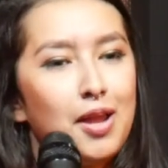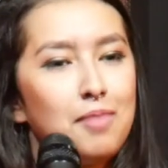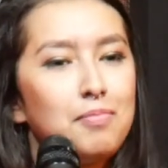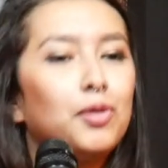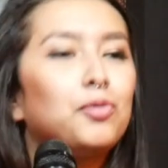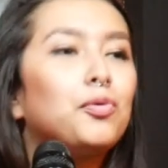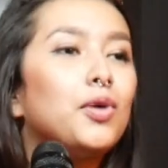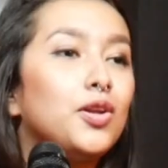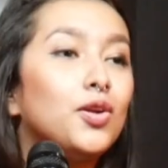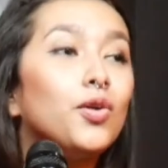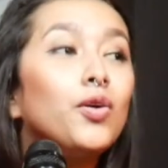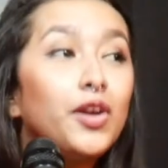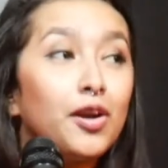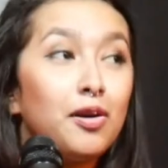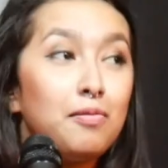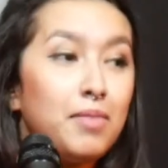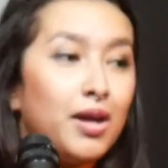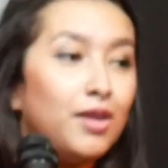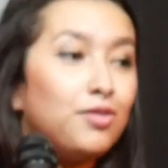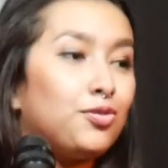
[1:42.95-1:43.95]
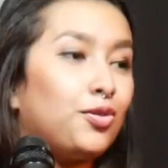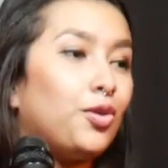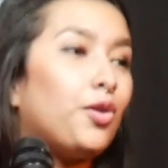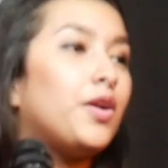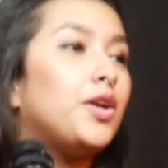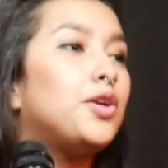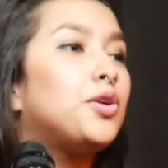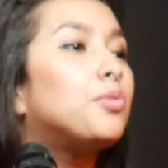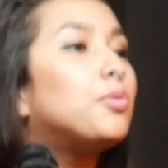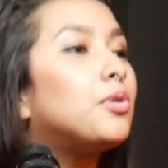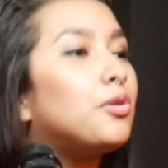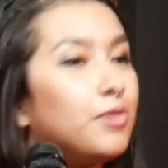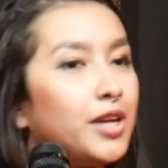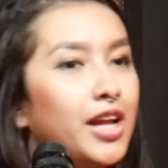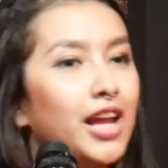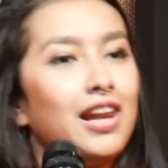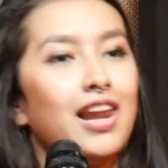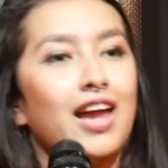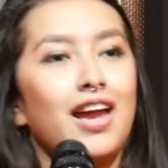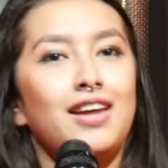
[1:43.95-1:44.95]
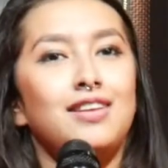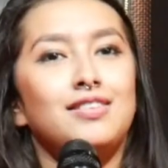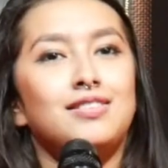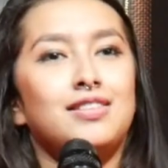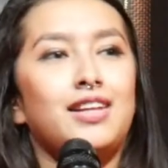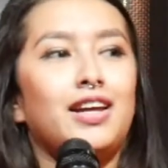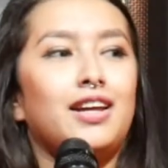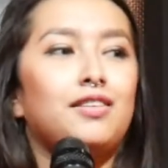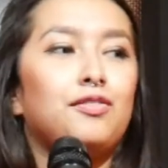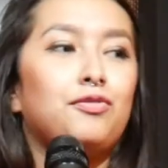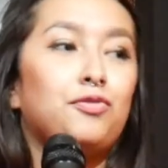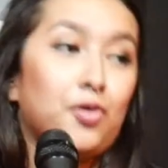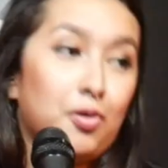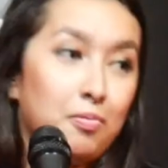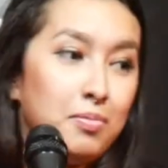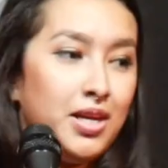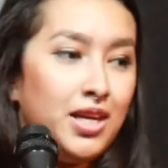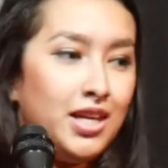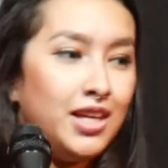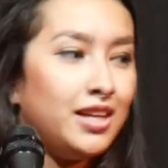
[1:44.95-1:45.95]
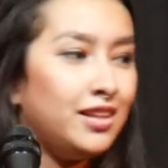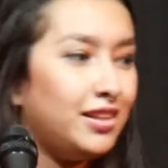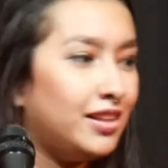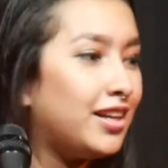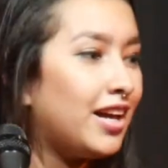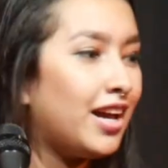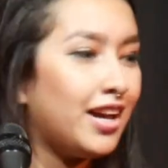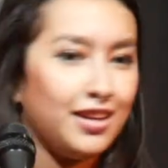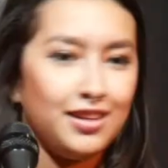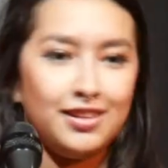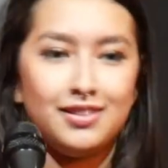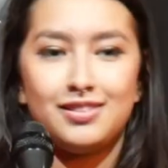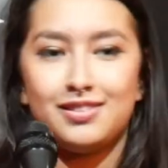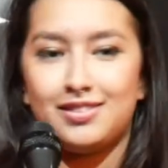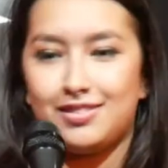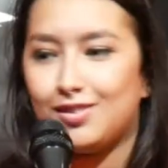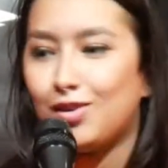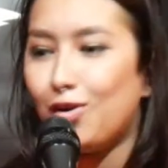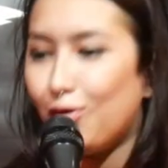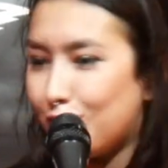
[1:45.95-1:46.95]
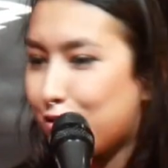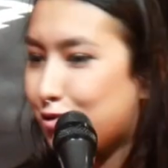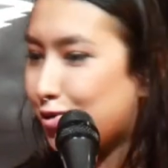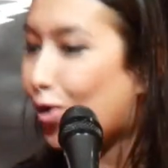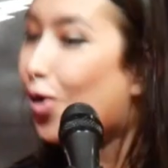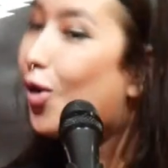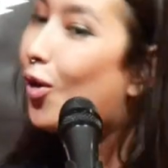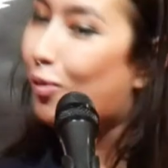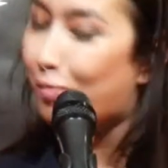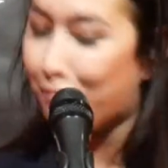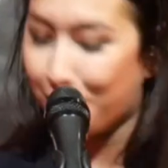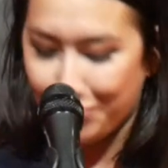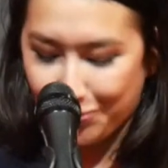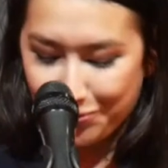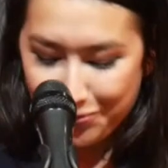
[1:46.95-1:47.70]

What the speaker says: But when you hear my story, you will realize that for me, India is also home.